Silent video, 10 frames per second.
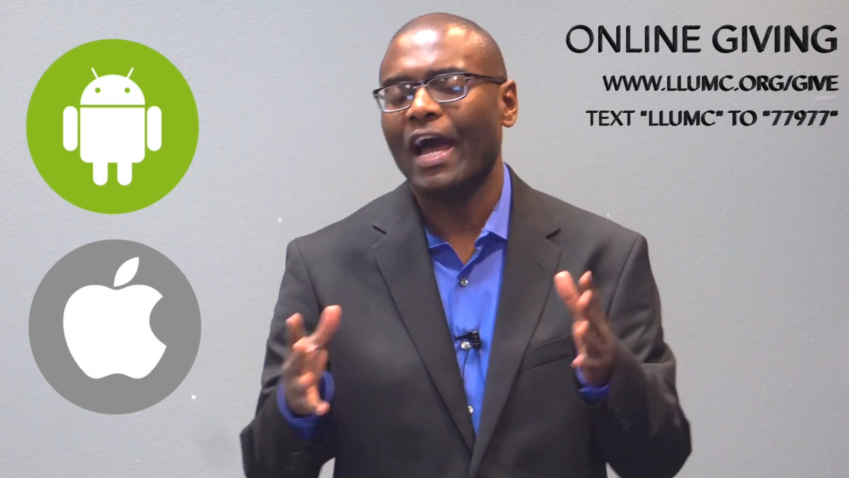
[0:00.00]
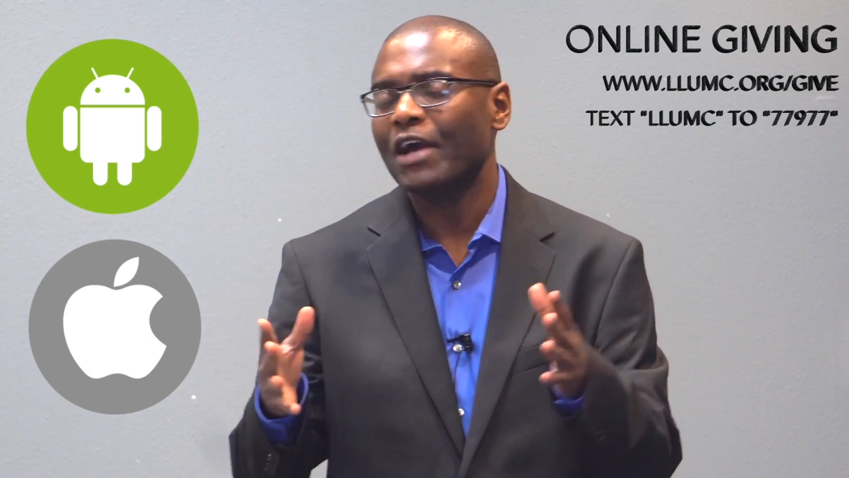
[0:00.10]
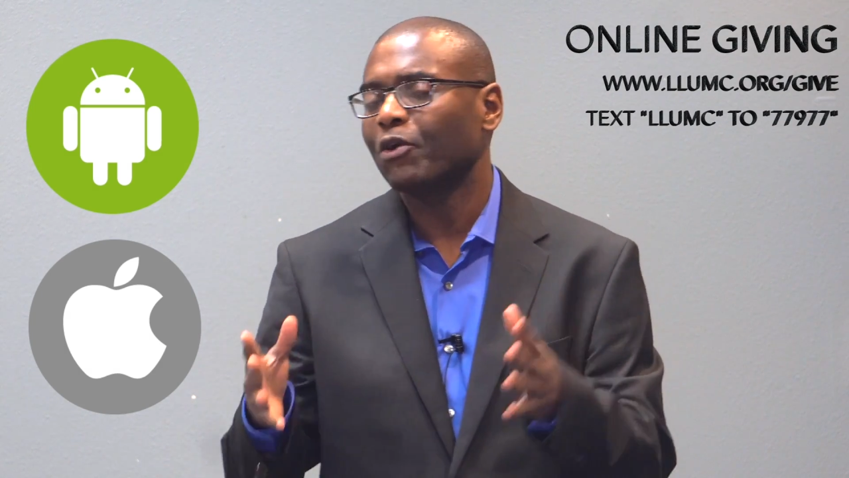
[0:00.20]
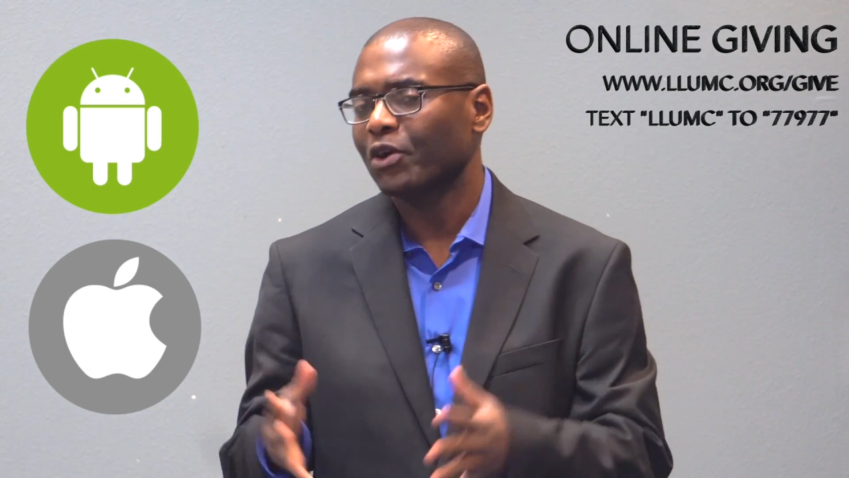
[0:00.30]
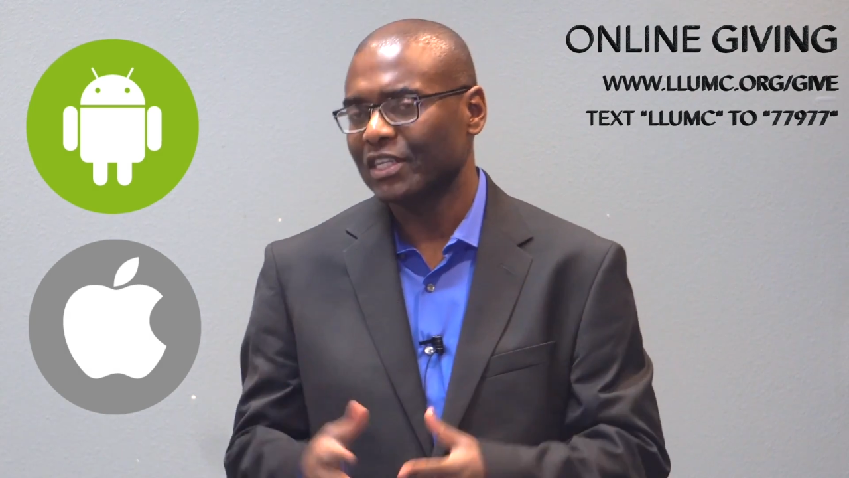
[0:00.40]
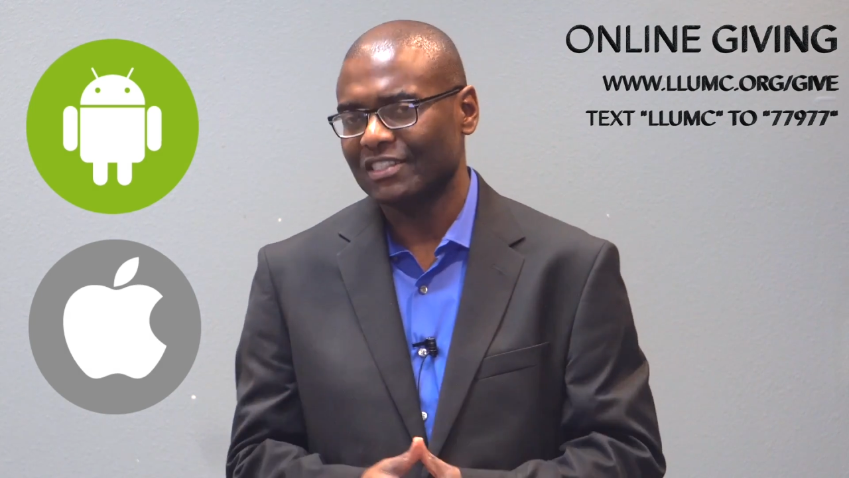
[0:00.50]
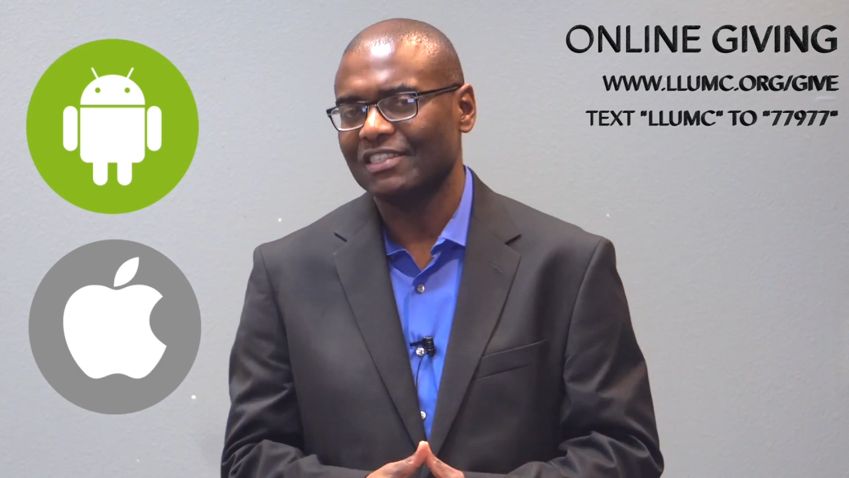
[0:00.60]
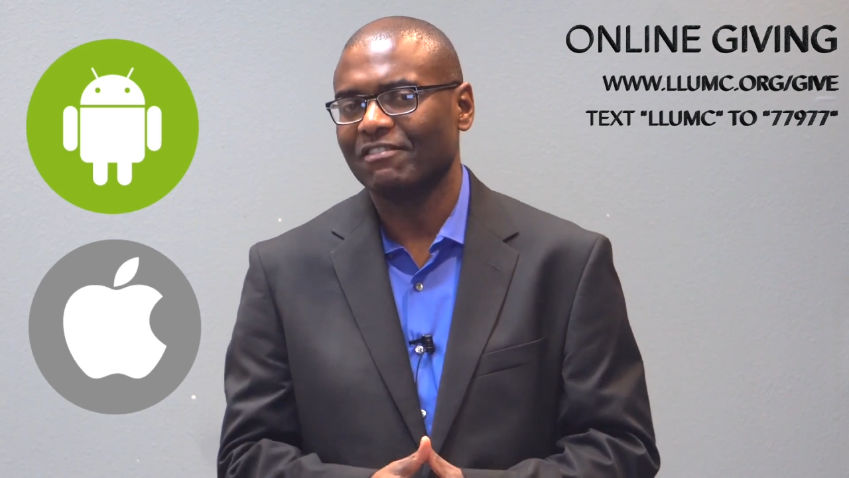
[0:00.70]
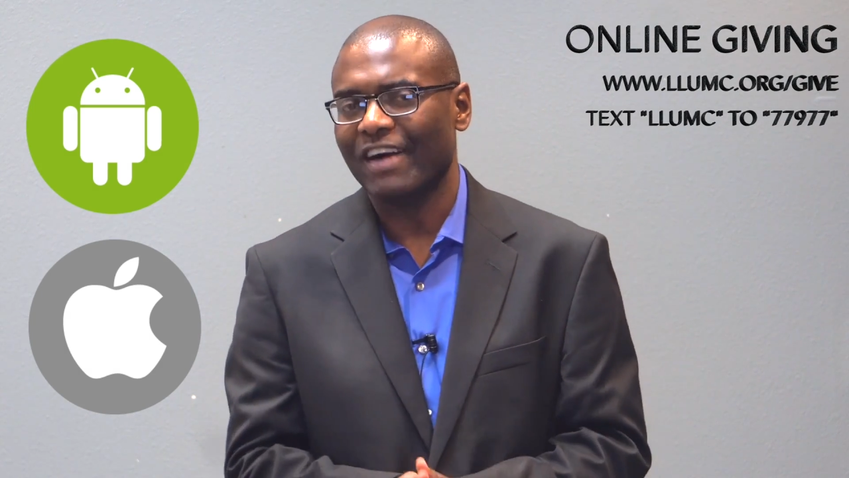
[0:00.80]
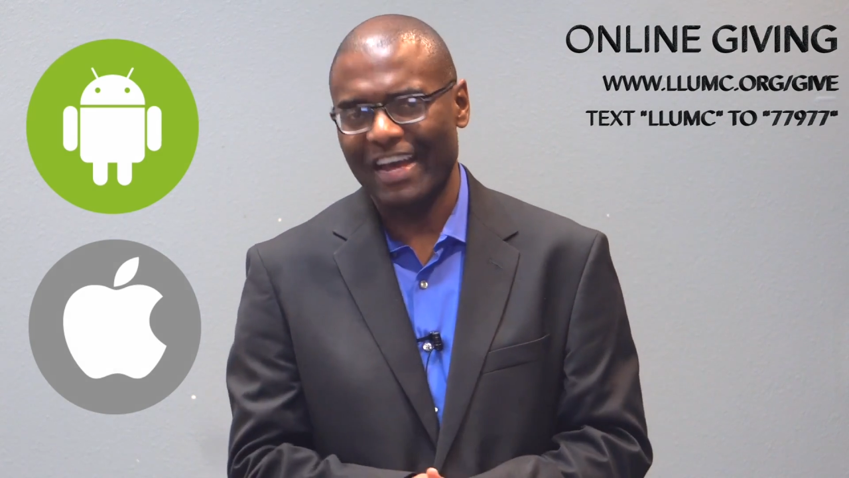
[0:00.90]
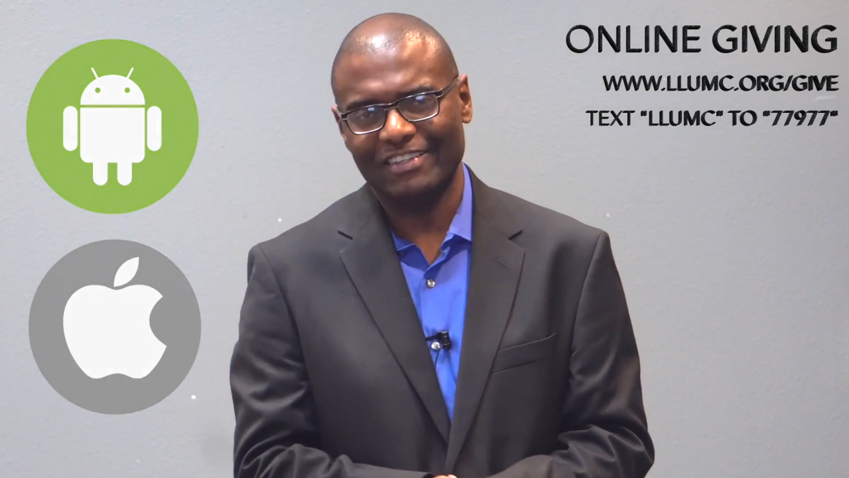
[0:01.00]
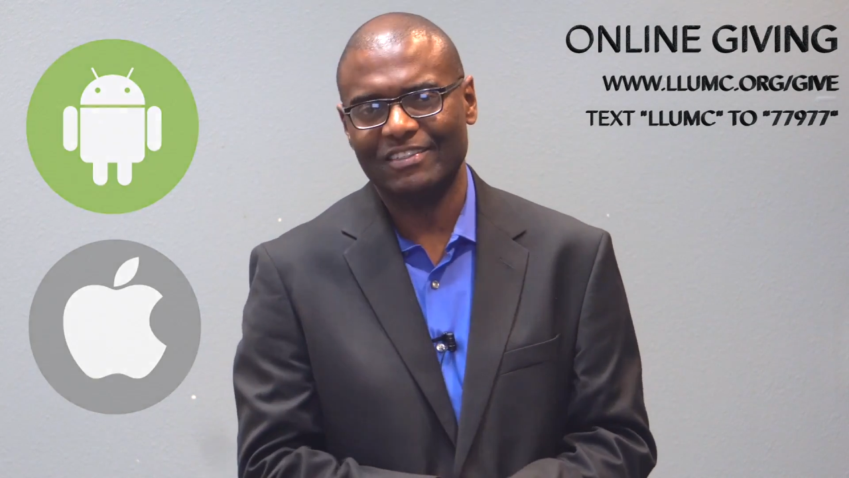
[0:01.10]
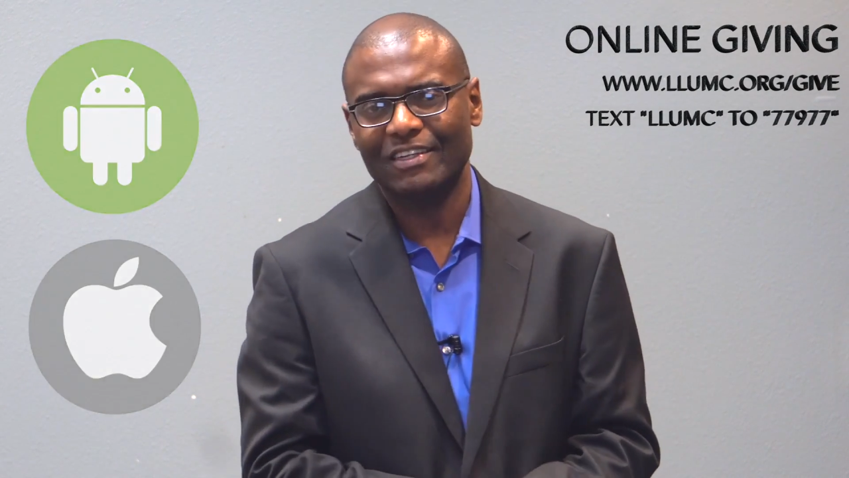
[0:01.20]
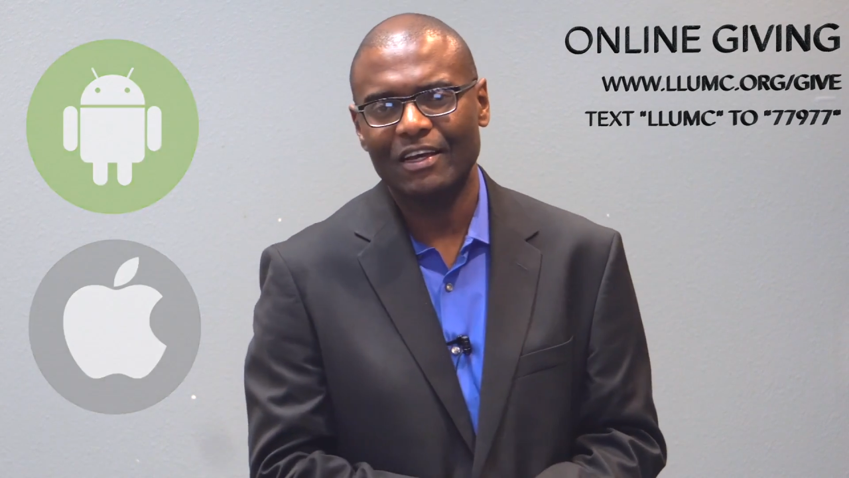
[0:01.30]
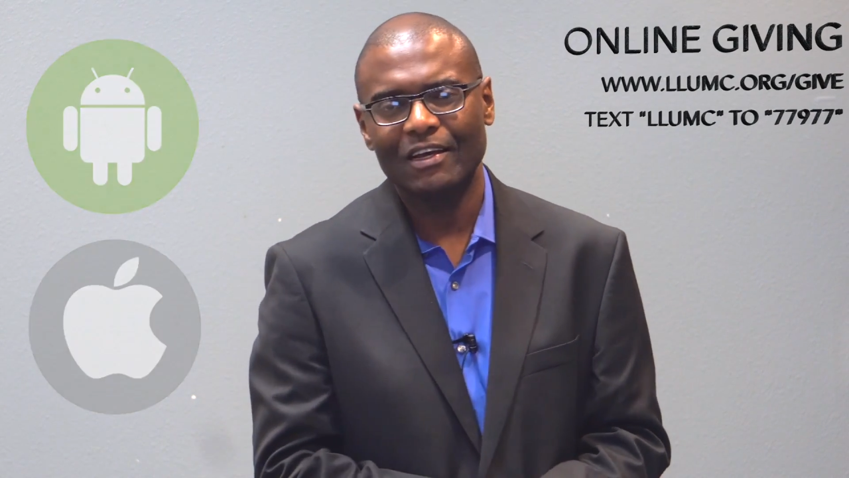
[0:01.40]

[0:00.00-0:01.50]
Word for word: iOS device,